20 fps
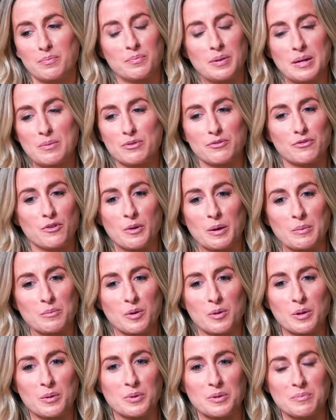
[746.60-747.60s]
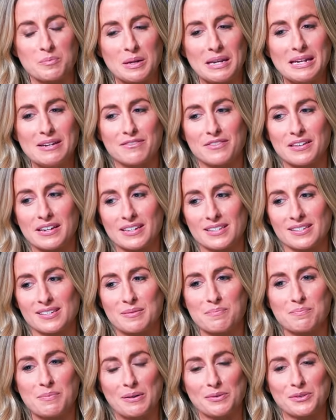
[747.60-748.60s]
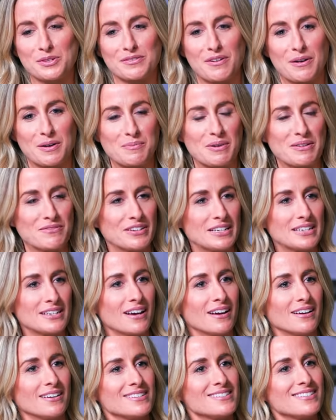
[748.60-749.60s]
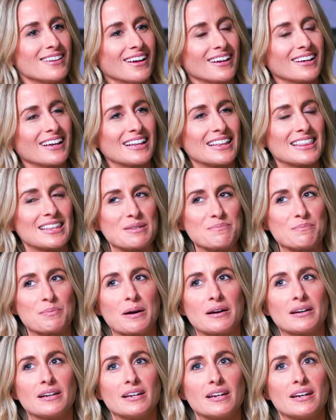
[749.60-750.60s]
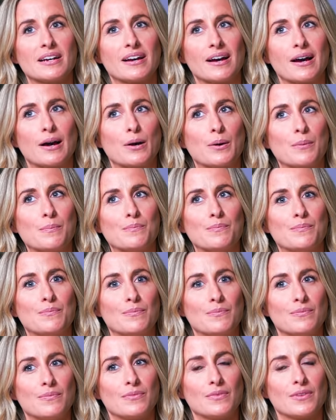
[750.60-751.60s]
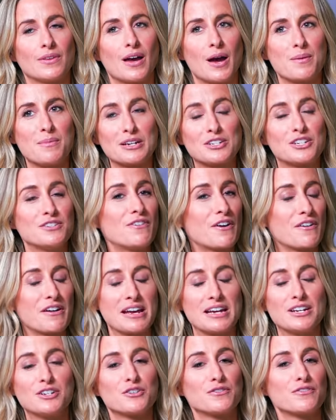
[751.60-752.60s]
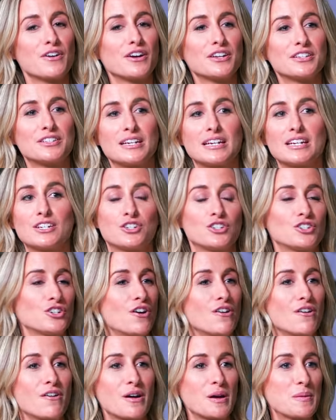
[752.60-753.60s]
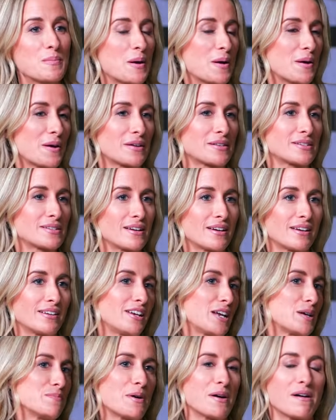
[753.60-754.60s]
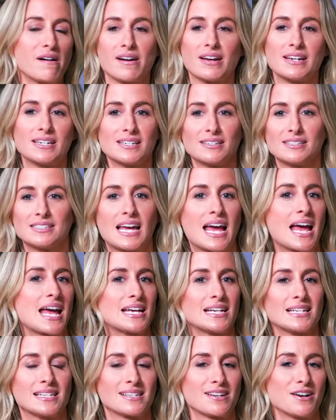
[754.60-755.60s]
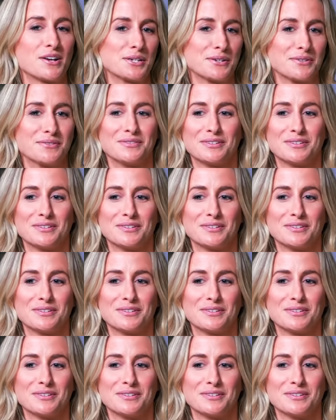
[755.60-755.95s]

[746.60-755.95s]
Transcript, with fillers: people following probably wouldn't believe this. I bounce around in my videos like anything, but um, I'm actually very introverted, shy person. You know, my ideal day is kind of